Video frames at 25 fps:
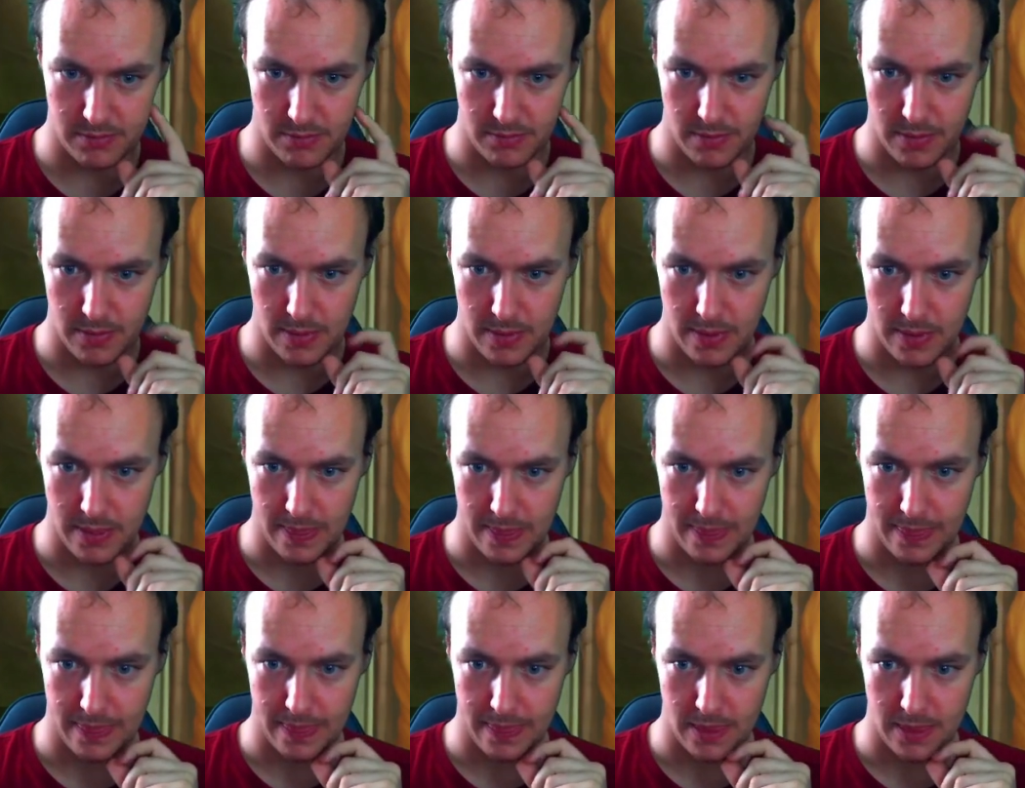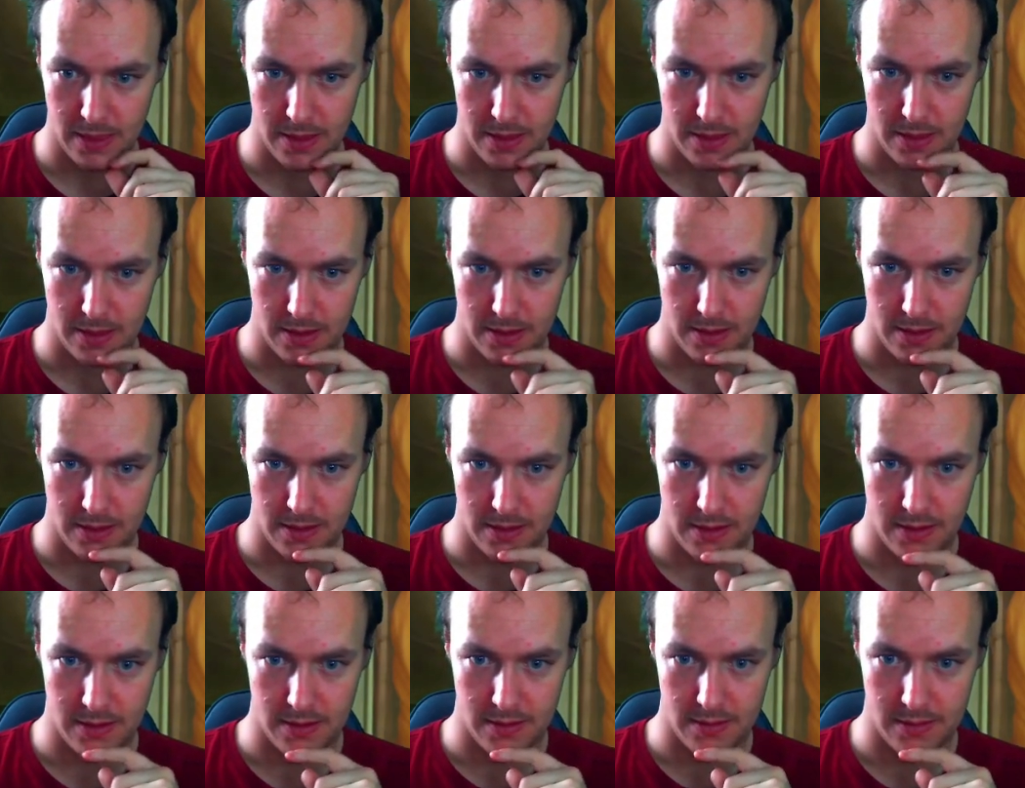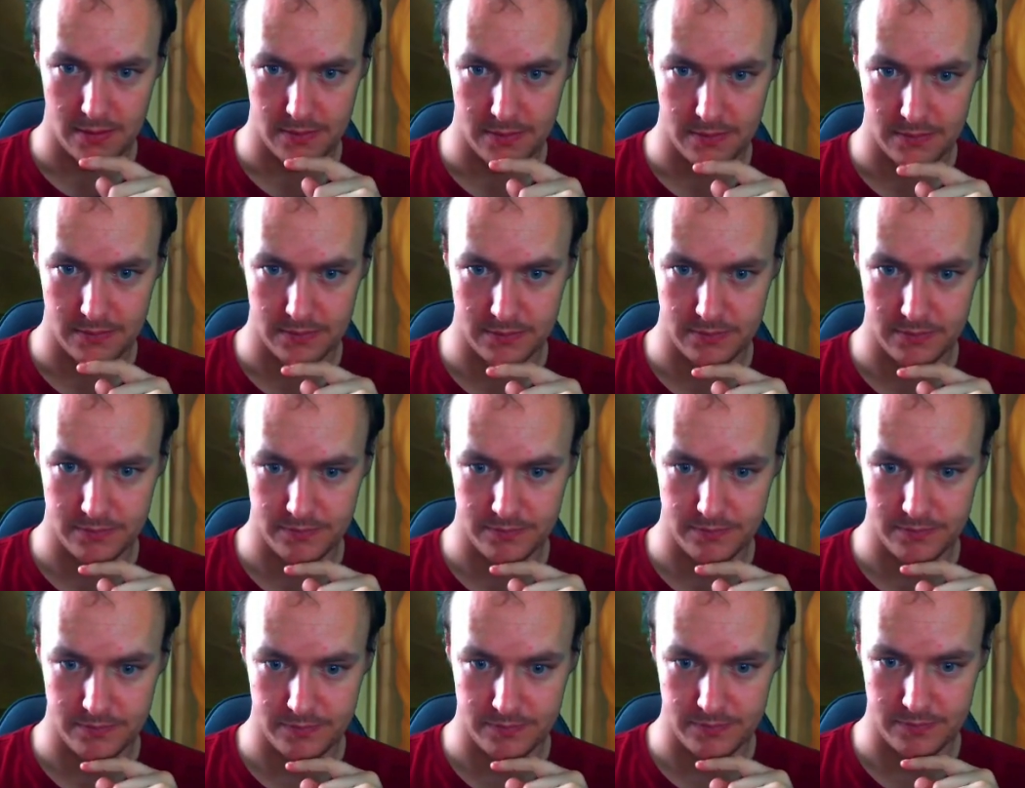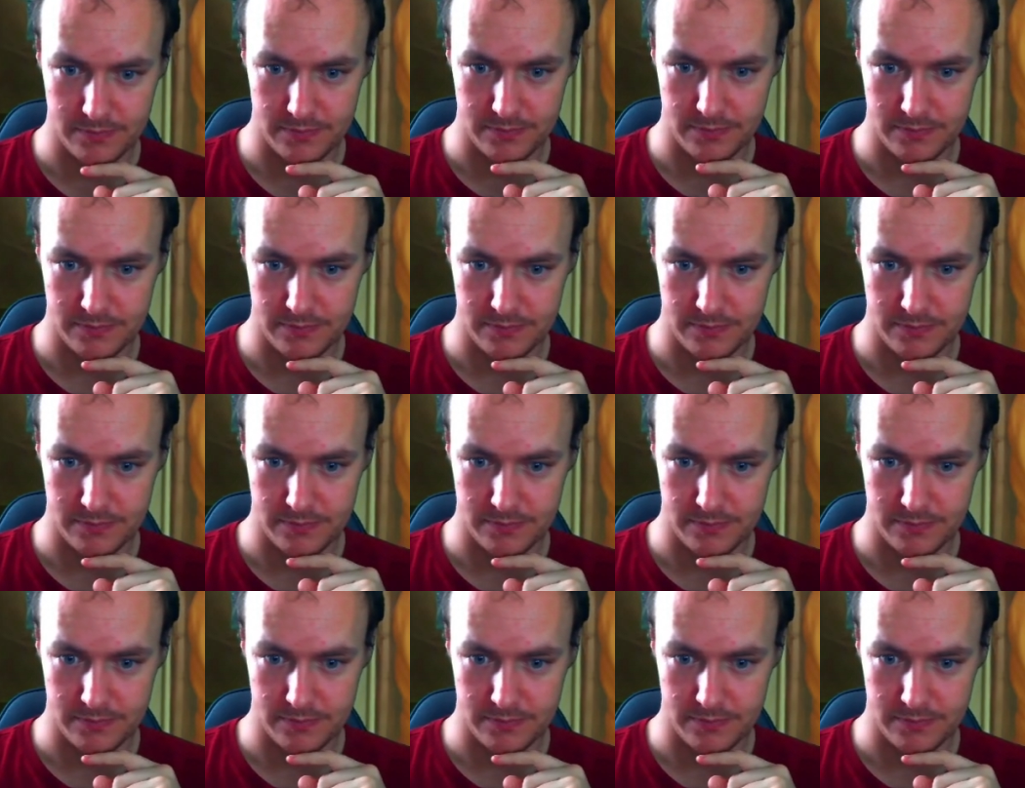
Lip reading: [no speech]